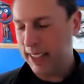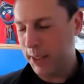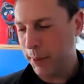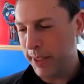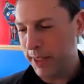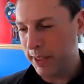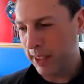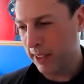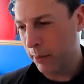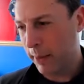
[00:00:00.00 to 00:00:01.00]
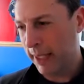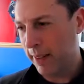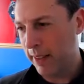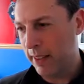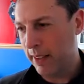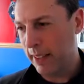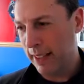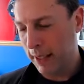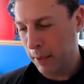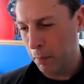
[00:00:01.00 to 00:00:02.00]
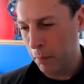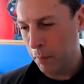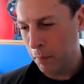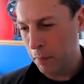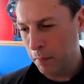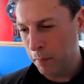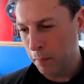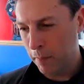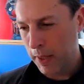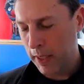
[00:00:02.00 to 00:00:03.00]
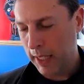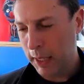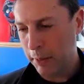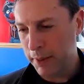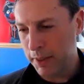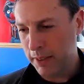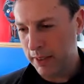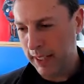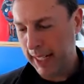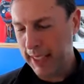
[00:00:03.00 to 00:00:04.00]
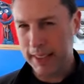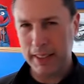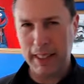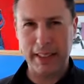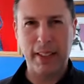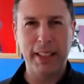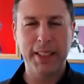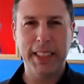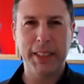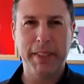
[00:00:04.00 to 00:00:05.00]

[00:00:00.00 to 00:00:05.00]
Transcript: so we just talked about had this like lost sense of